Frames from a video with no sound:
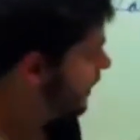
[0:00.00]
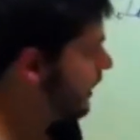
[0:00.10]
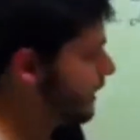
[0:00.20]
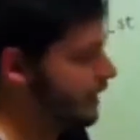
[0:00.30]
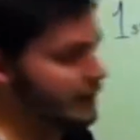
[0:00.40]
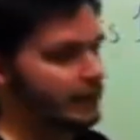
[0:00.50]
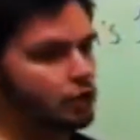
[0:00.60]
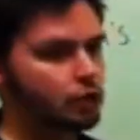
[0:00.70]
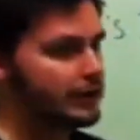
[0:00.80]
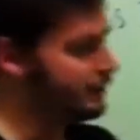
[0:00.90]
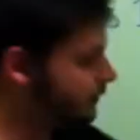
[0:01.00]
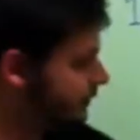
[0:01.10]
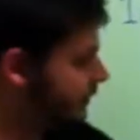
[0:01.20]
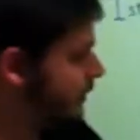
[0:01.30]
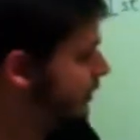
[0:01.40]
and I
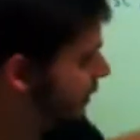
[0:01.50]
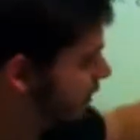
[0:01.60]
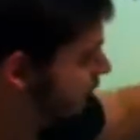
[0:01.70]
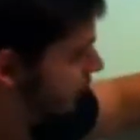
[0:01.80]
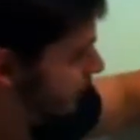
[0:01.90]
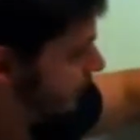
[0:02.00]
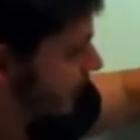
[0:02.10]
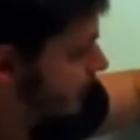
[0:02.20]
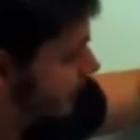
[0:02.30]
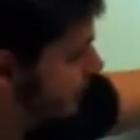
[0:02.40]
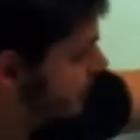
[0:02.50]
increase the amount of force on it,